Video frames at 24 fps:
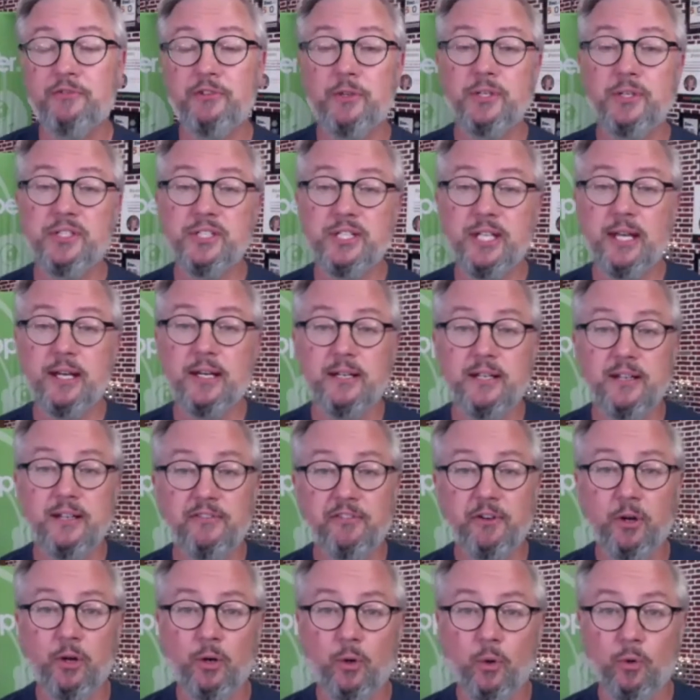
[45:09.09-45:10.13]
you to set a
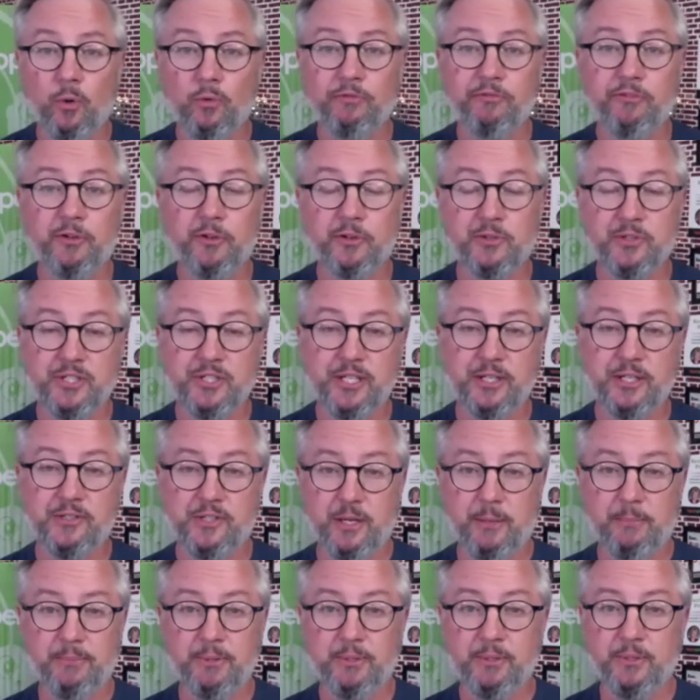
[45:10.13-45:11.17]
different goal for your sales
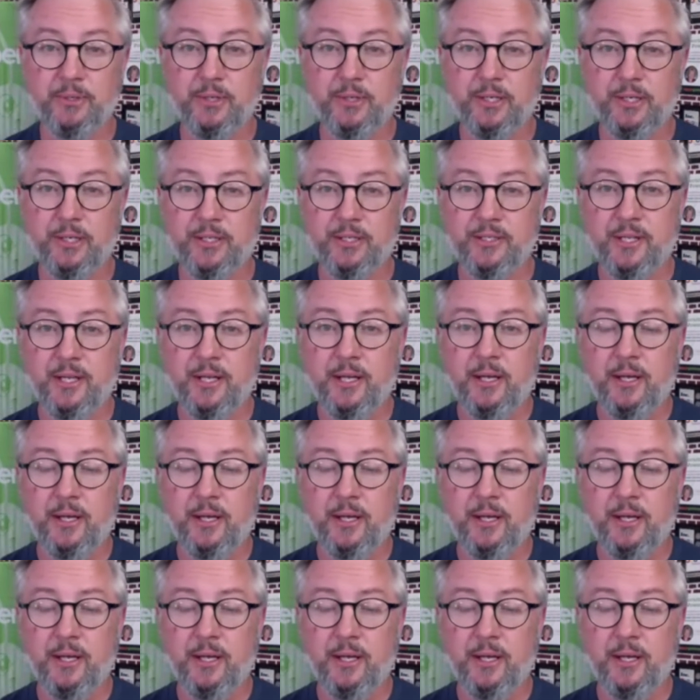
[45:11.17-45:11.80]
opportunities.